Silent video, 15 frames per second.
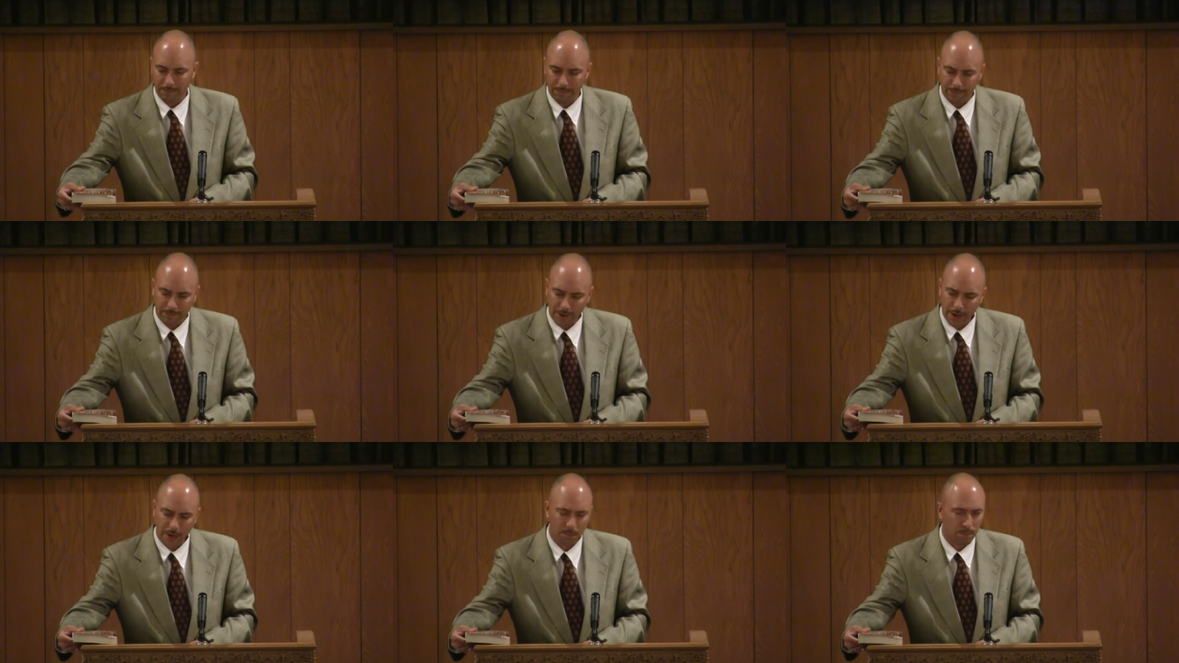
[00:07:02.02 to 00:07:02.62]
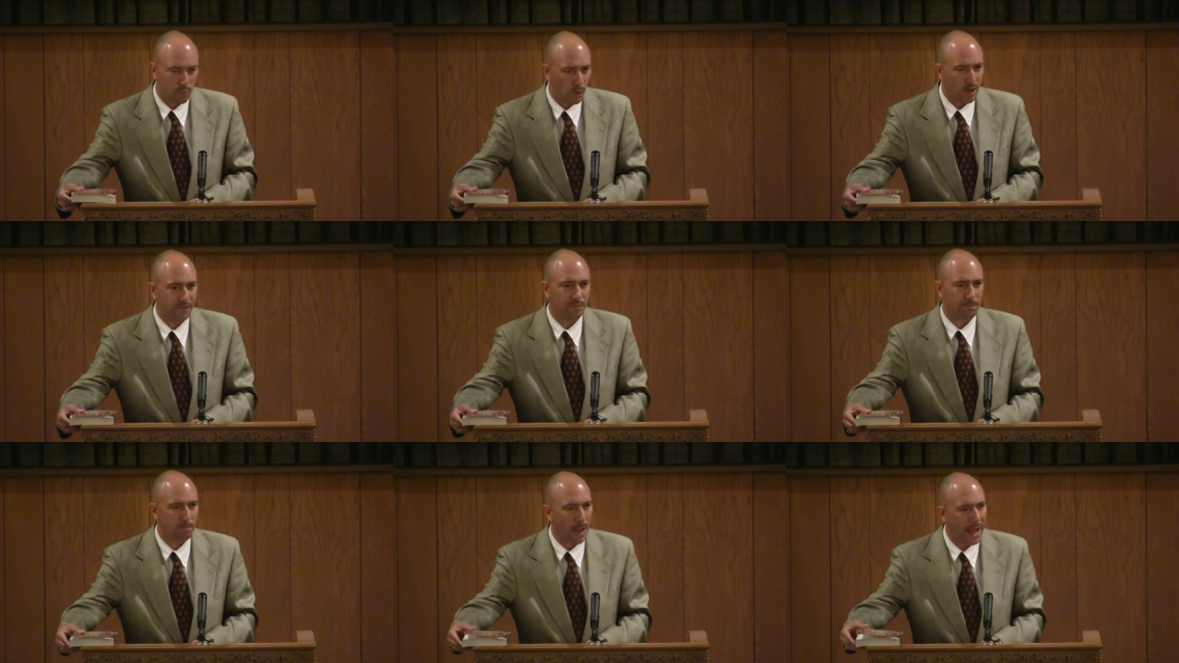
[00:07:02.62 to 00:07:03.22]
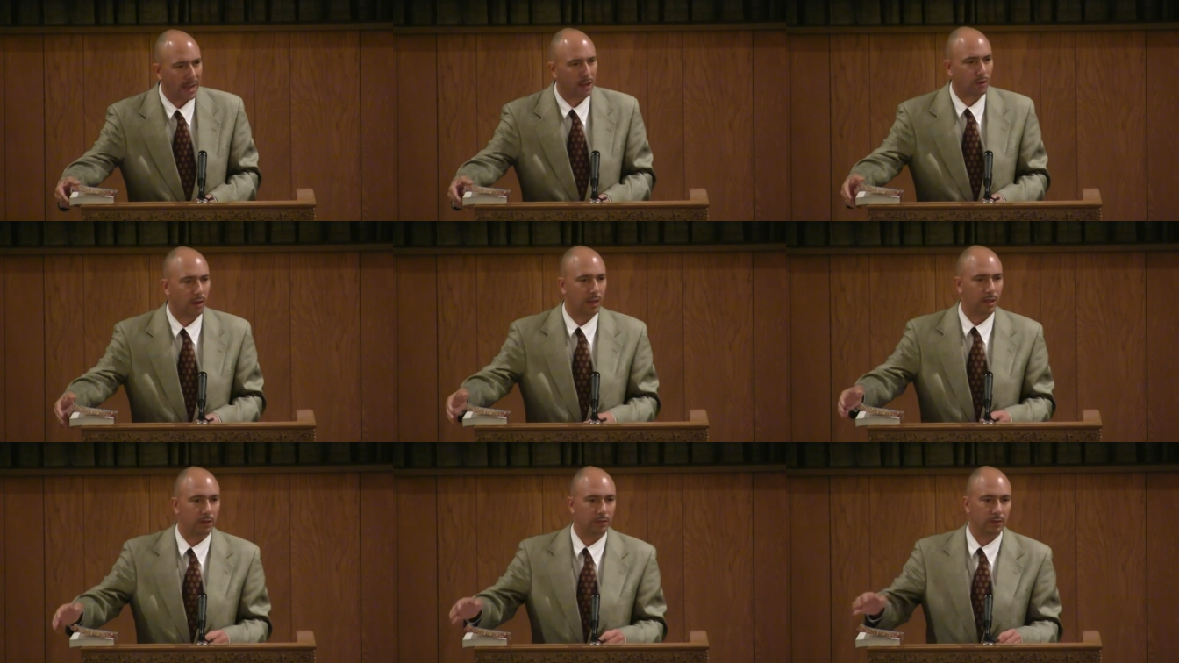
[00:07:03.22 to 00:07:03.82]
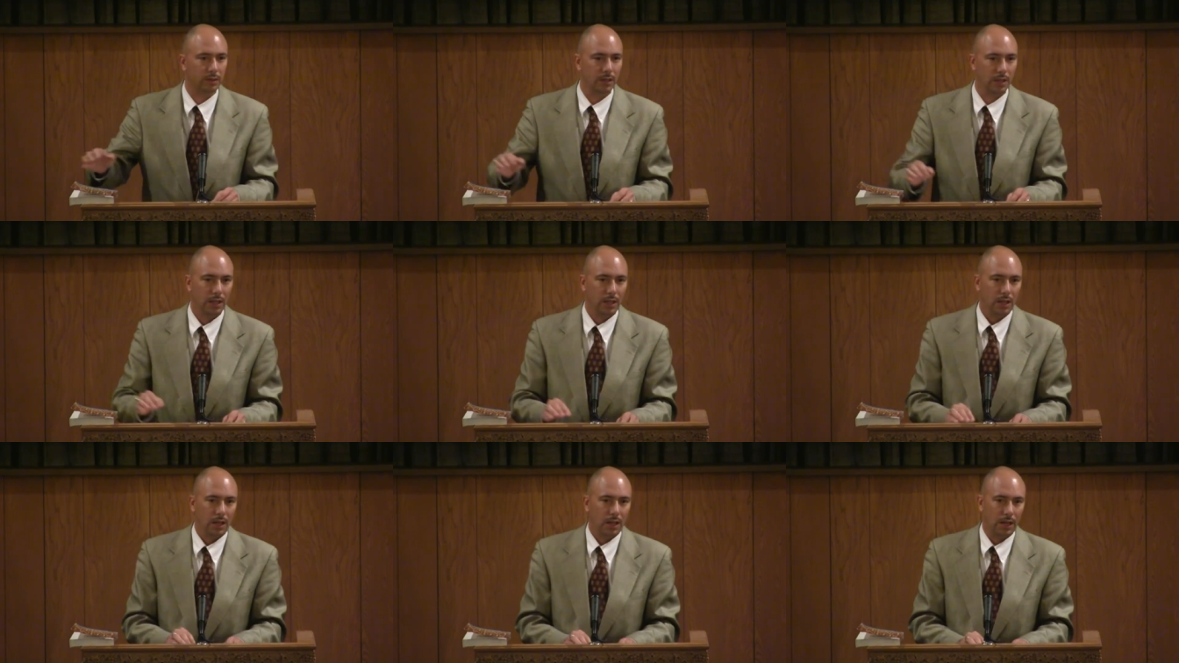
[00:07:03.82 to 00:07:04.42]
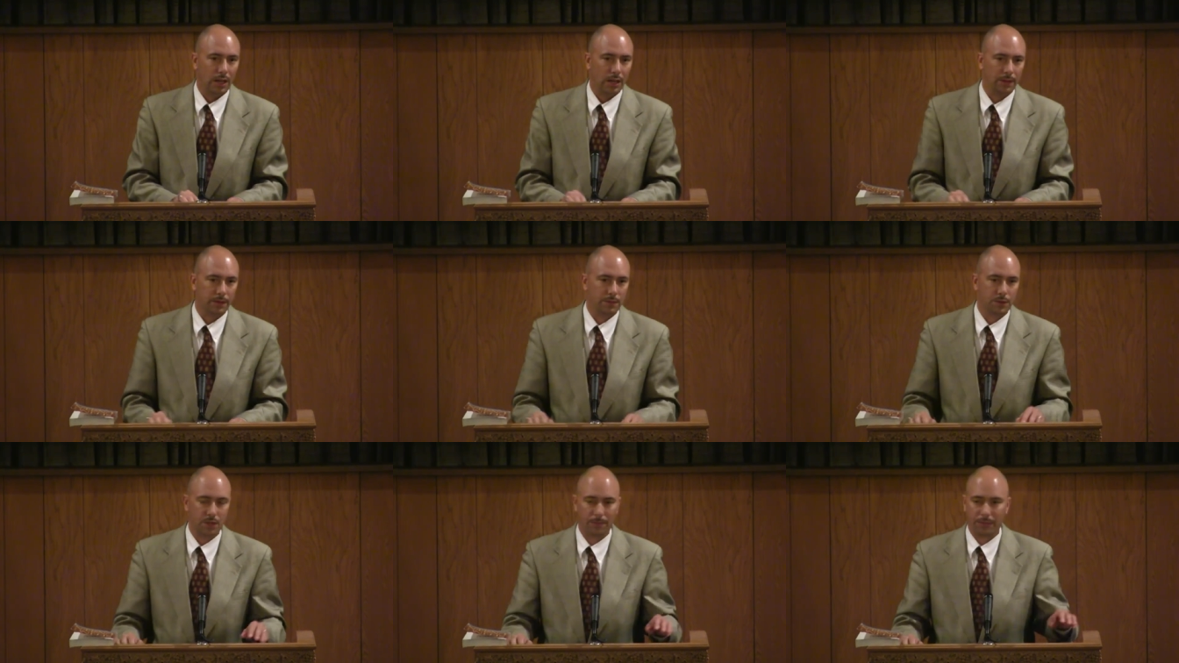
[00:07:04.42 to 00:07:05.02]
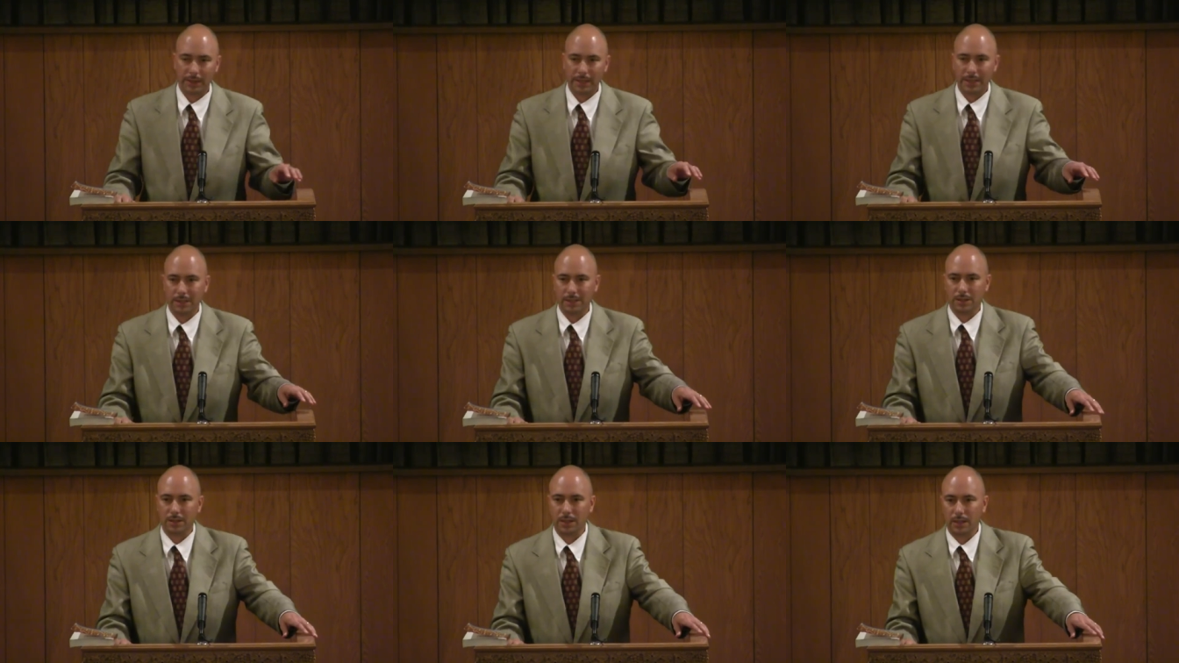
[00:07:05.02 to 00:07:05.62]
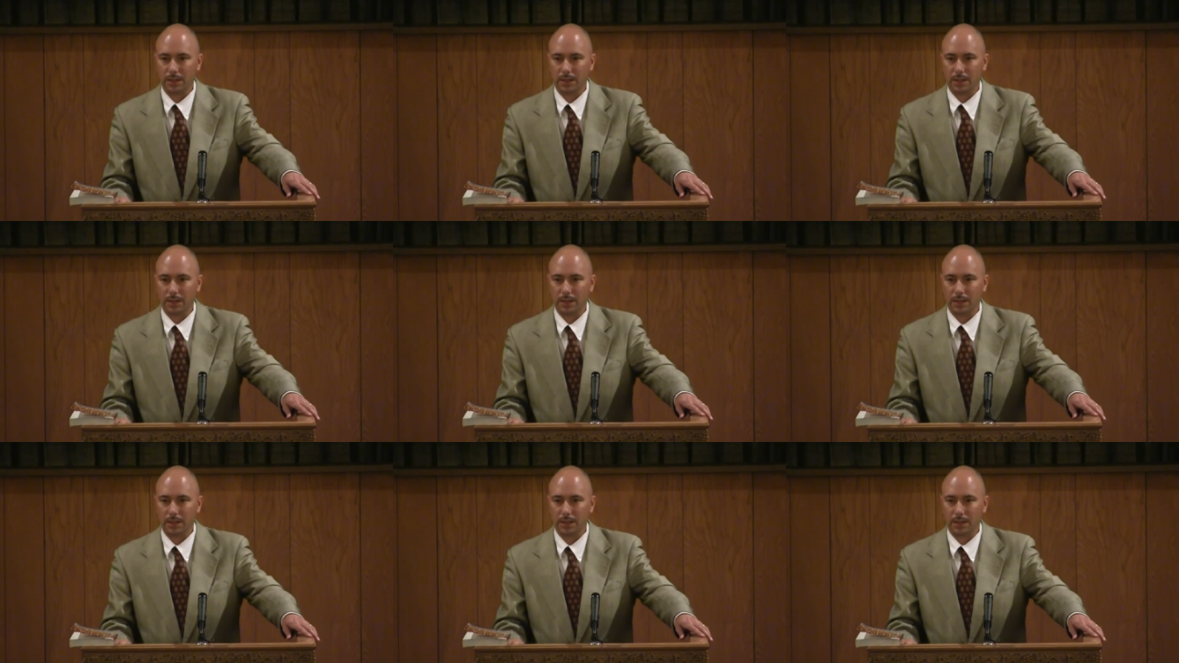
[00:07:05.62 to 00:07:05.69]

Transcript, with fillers: very brief background of some things uh,